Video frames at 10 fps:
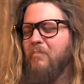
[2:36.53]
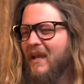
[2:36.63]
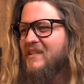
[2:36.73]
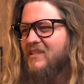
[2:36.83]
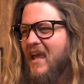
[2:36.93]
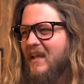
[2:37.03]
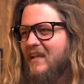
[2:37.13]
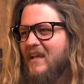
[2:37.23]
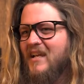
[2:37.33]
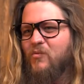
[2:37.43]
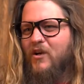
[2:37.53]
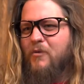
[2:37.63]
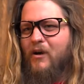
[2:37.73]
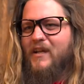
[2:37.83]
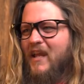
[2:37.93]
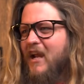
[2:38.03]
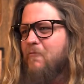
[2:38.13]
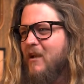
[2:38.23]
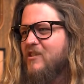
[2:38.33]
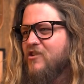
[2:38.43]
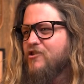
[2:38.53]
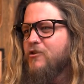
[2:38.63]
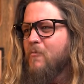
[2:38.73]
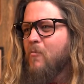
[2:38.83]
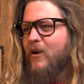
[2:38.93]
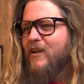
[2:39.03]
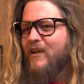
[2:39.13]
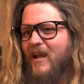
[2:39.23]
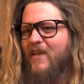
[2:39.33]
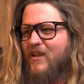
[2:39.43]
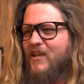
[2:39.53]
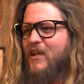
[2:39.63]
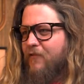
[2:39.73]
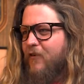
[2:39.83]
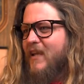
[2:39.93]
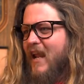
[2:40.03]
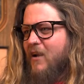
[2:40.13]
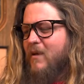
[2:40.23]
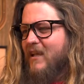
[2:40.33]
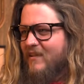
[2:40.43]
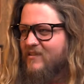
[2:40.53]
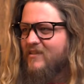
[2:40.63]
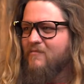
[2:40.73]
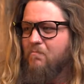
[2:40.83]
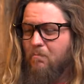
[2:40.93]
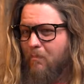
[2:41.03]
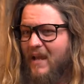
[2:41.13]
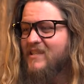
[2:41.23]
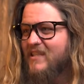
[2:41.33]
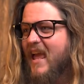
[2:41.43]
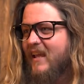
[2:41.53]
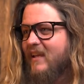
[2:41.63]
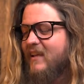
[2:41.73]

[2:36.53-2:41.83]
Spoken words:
Beans Day! It's where you bring a can of beans to the supermarket and then you get a free can of beans. Beans Day!